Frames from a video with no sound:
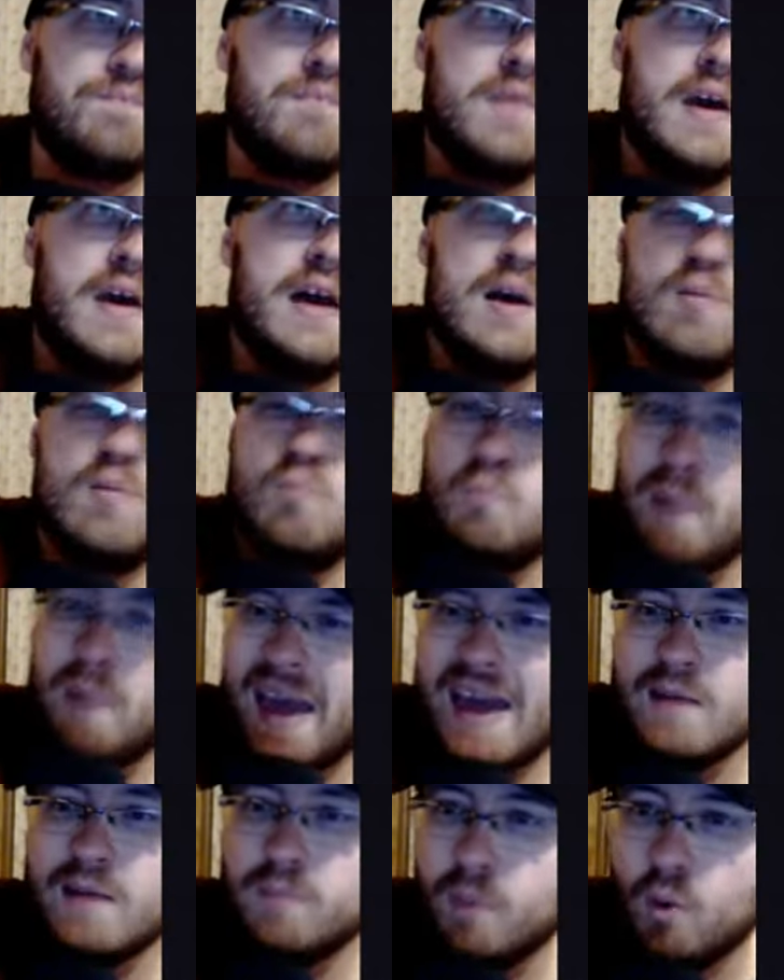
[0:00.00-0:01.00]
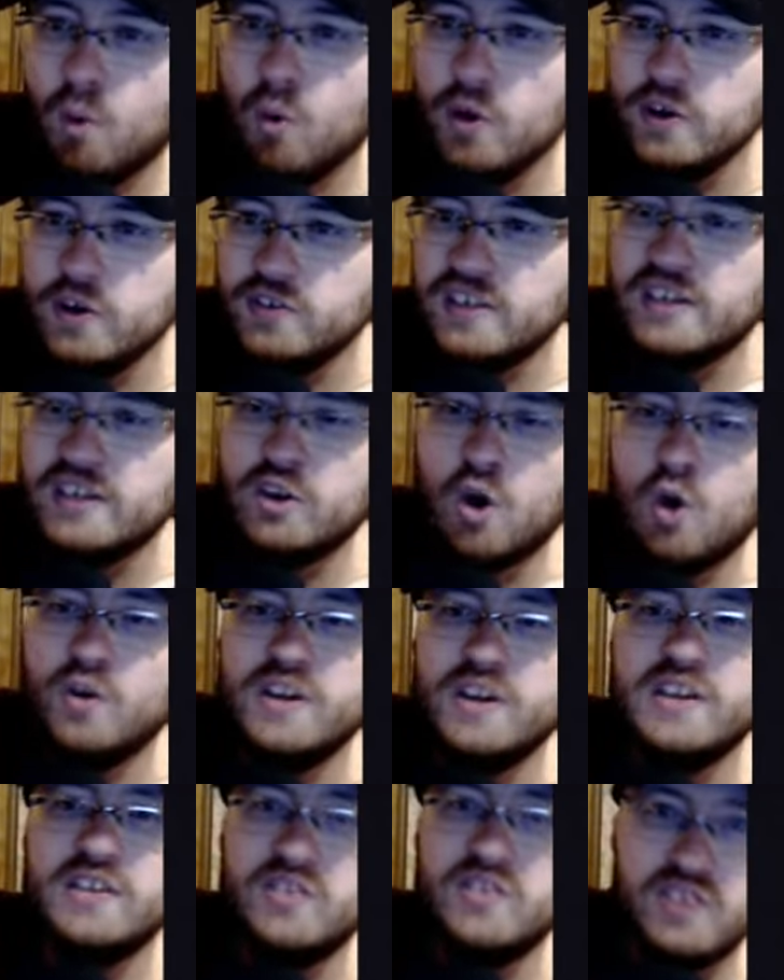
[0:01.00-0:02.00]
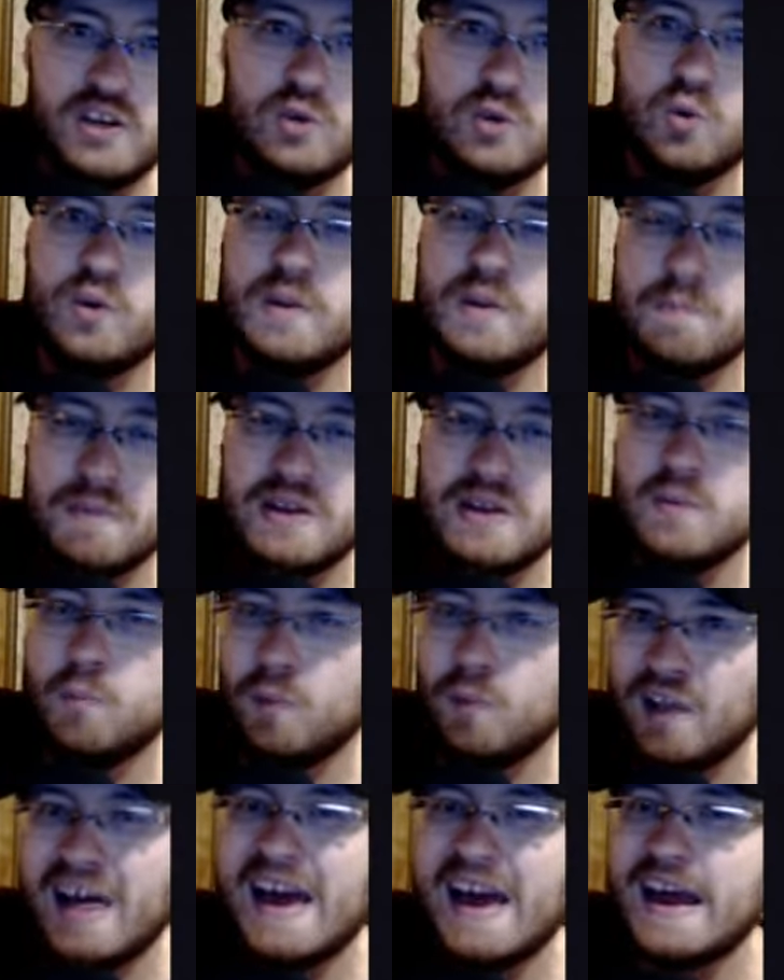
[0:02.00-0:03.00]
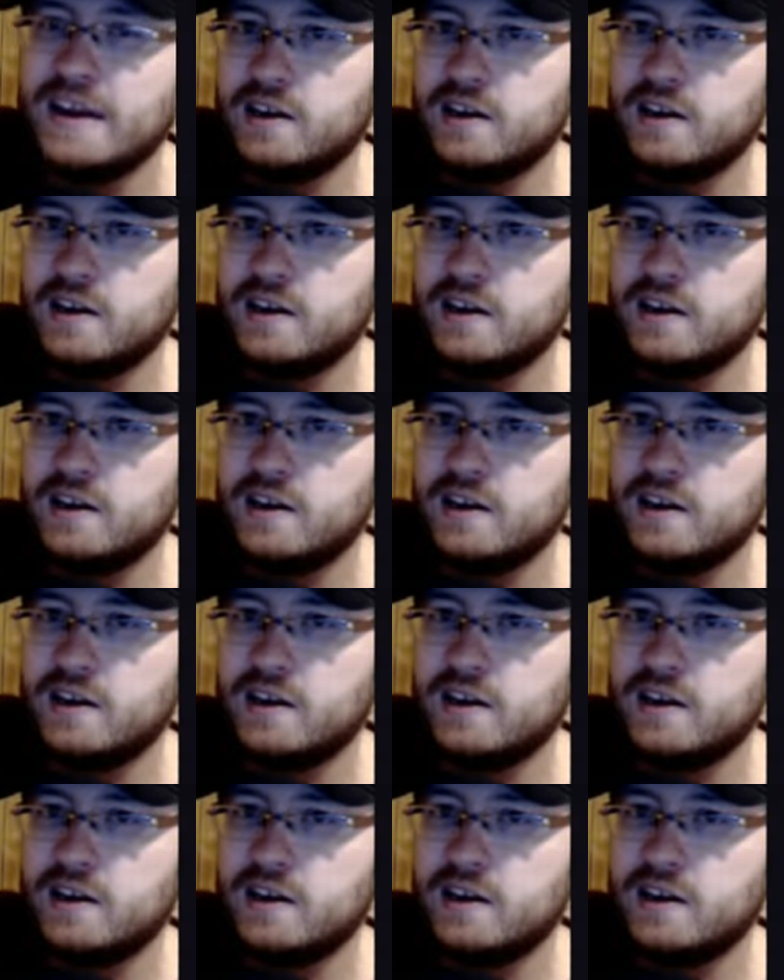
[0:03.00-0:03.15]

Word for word: Bad Boys and calling it a sequel to Men in Black.